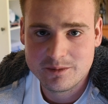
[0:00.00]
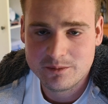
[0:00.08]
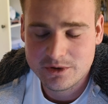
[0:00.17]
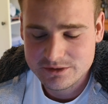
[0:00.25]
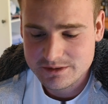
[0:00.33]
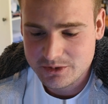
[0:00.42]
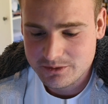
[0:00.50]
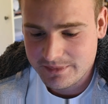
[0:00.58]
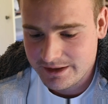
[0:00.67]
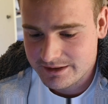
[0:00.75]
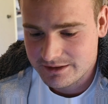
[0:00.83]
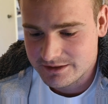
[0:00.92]
are multiple
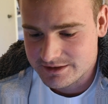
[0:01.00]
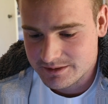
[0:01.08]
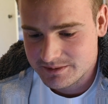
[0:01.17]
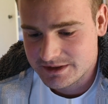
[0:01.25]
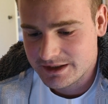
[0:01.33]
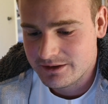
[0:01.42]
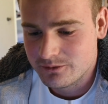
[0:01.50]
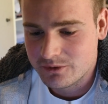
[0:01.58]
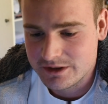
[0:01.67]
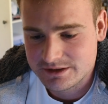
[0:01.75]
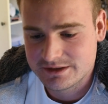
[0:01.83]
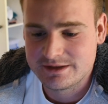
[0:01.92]
mechanisms in
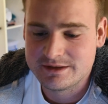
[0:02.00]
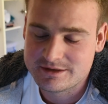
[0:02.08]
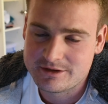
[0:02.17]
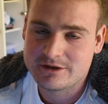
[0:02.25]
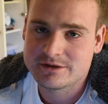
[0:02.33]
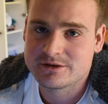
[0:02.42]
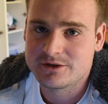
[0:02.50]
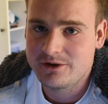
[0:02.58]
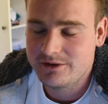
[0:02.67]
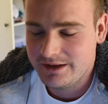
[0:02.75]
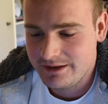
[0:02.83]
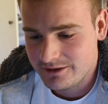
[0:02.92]
which
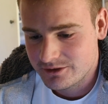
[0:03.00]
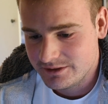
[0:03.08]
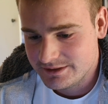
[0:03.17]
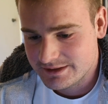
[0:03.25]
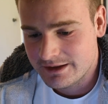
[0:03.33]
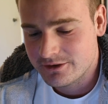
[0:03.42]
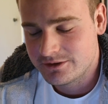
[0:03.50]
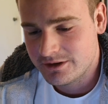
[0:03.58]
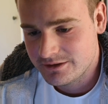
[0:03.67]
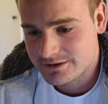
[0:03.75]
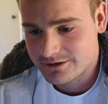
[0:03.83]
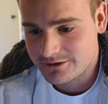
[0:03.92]
testosterone increase
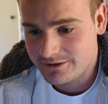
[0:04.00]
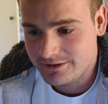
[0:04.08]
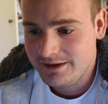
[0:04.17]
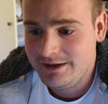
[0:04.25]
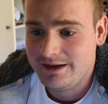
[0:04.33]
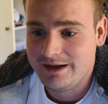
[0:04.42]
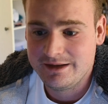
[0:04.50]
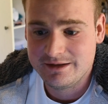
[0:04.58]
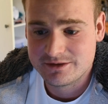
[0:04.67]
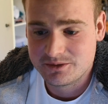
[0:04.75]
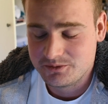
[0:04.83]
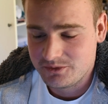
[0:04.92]
aldosterone, and
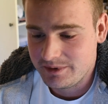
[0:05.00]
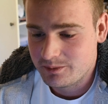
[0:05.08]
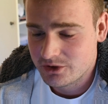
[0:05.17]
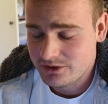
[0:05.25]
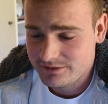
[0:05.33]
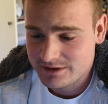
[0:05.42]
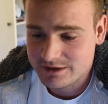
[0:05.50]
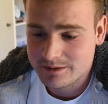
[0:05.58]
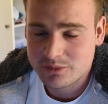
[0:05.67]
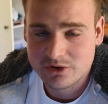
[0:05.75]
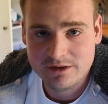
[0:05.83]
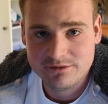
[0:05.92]
as we proved in the
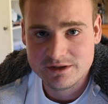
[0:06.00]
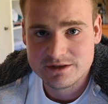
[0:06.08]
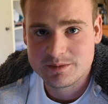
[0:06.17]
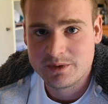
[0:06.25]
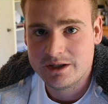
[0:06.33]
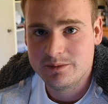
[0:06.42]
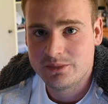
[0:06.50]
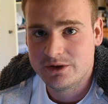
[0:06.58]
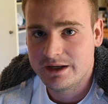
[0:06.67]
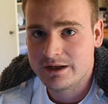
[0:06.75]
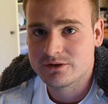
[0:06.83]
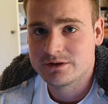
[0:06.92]
previous
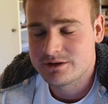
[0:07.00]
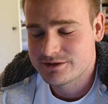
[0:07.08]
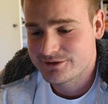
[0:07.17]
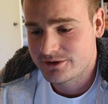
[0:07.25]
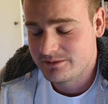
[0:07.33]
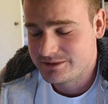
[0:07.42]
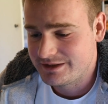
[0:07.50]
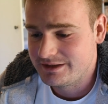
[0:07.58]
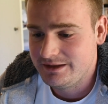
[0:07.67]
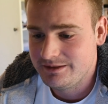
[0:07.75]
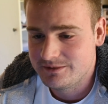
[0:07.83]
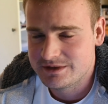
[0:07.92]
paper, aldosterone
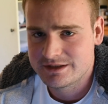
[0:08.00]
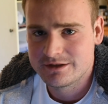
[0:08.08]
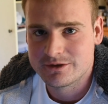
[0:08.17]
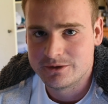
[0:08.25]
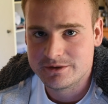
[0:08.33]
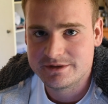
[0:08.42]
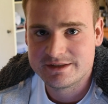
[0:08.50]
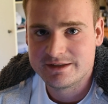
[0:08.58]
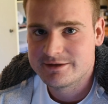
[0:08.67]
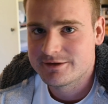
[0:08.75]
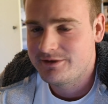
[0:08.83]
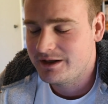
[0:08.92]
seems to cause
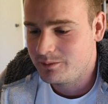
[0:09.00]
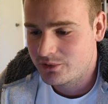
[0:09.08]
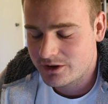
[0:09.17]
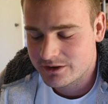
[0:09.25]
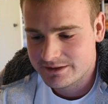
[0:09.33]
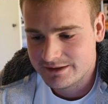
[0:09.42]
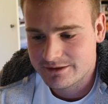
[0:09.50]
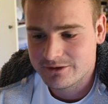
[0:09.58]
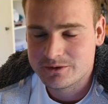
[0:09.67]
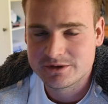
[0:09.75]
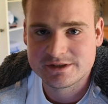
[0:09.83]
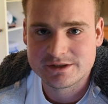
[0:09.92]
this fibrotic
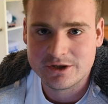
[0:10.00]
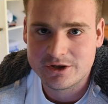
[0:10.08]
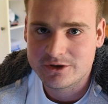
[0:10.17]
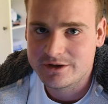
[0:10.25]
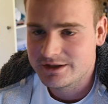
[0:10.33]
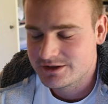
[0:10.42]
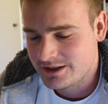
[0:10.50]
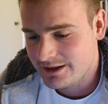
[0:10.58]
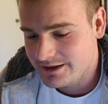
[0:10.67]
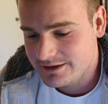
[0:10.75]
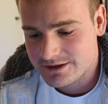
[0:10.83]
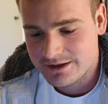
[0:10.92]
or scarring
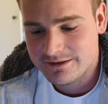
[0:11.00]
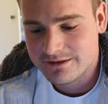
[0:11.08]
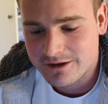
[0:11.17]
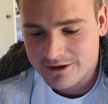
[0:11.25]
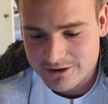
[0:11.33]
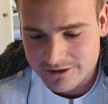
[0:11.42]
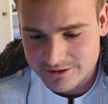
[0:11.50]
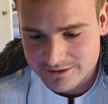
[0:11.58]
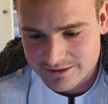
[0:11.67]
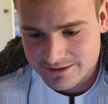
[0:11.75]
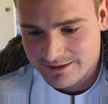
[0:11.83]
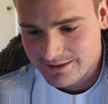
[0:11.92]
change in the heart.